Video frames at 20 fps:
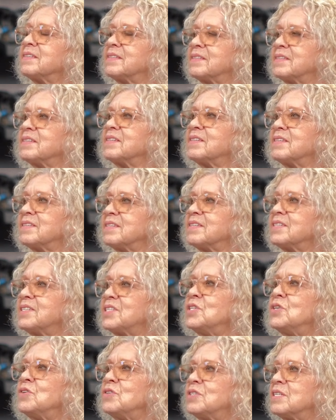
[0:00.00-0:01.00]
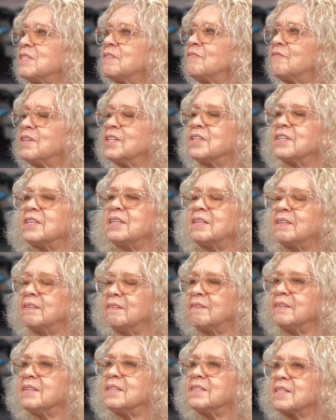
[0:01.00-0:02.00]
Um, Snooze is very
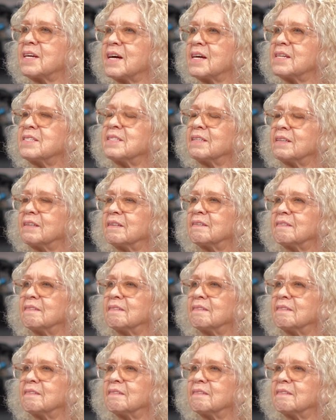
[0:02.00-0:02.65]
enticing.